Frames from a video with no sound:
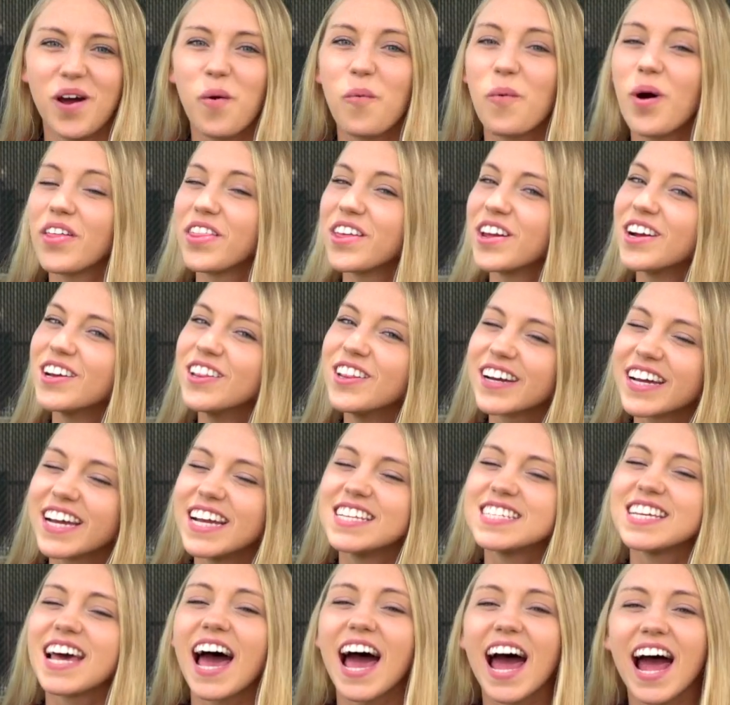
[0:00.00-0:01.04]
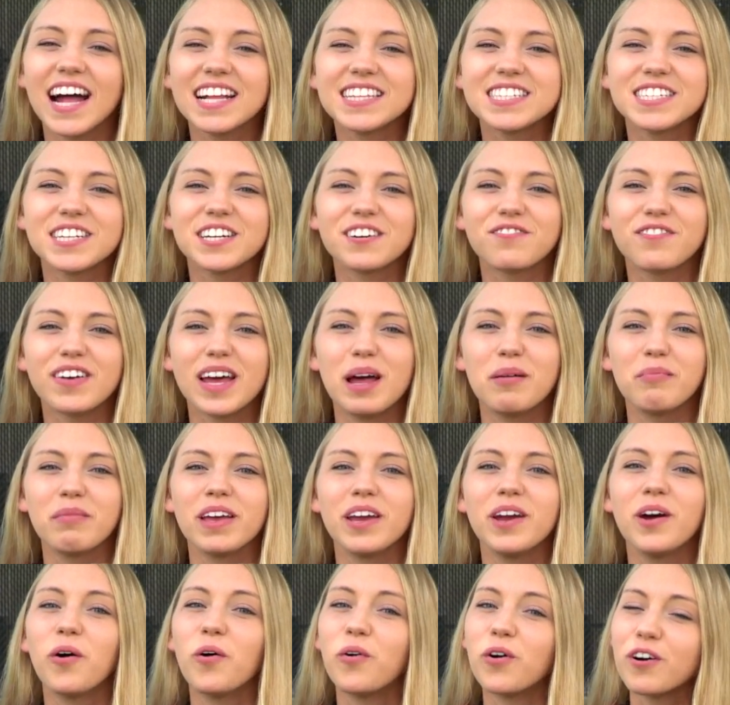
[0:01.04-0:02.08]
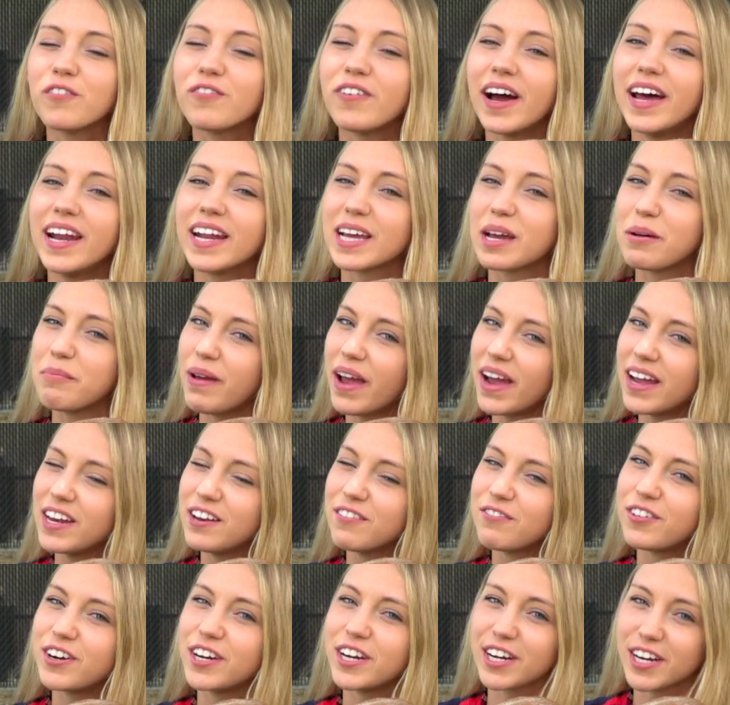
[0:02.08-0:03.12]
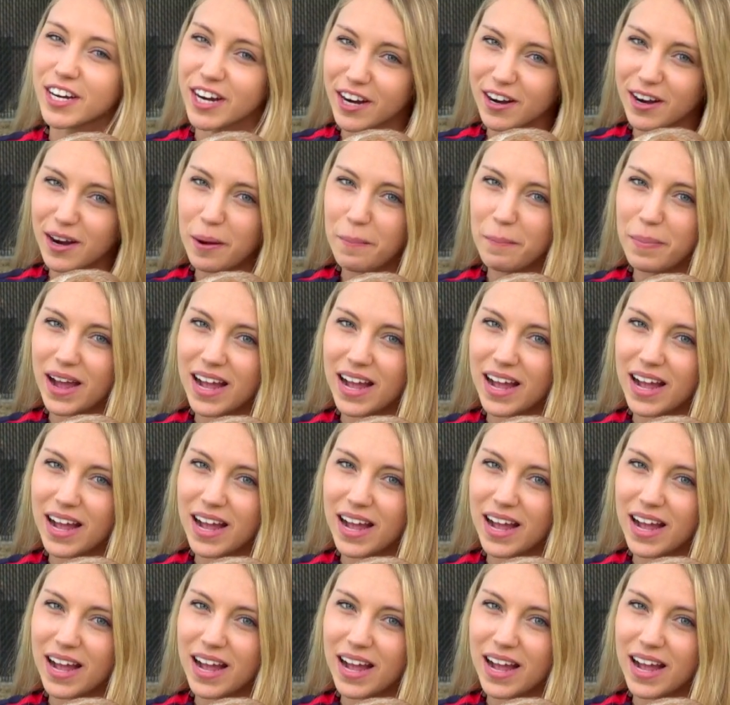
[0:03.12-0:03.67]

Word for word: Whether you're looking to add to your family or find a companion for your current